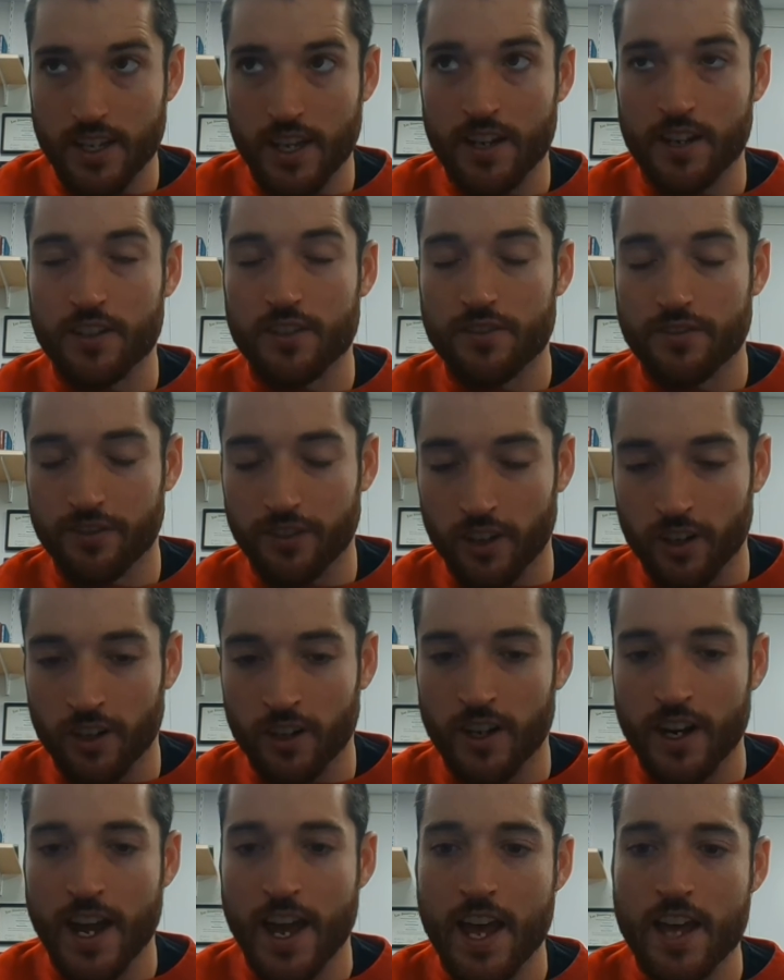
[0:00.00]
and as
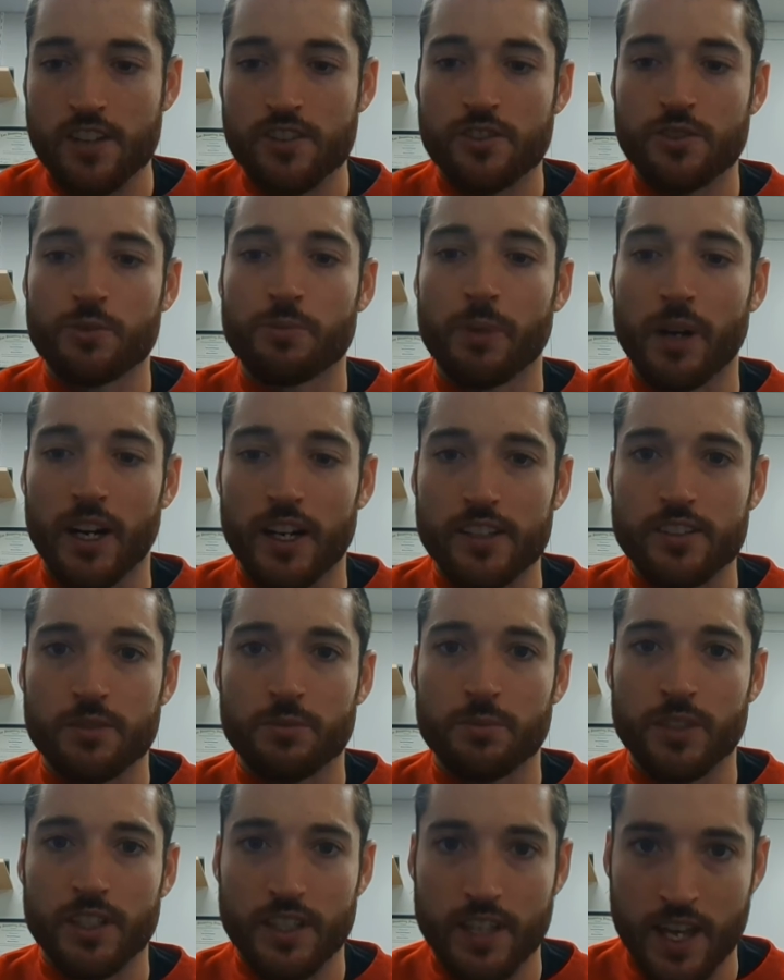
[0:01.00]
far as you
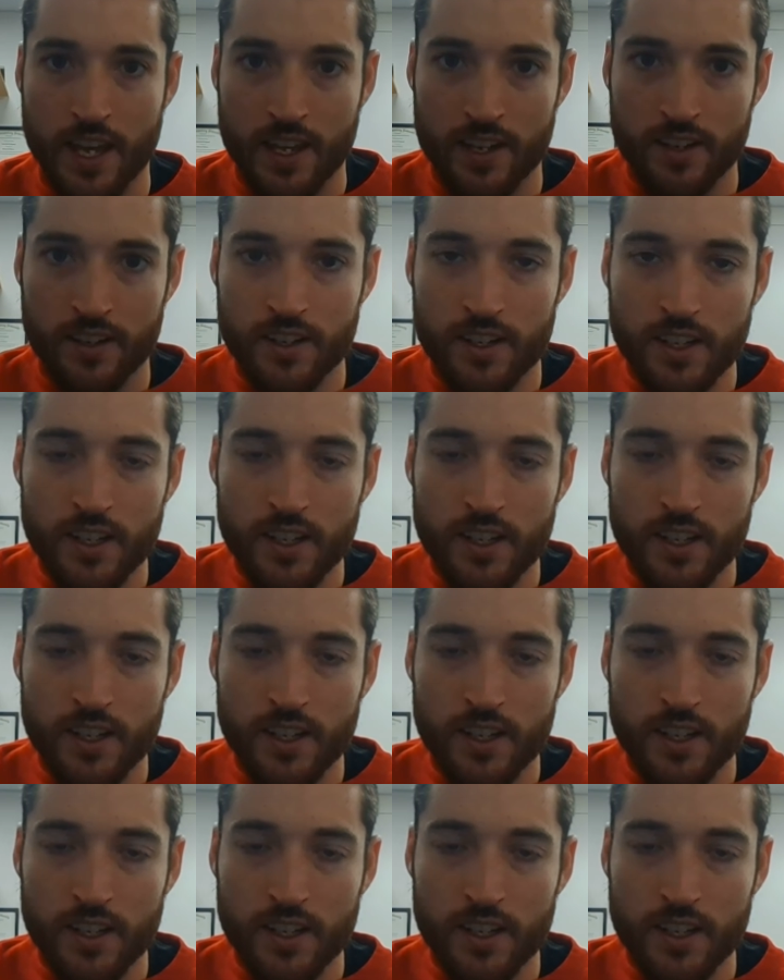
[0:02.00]
possibly can.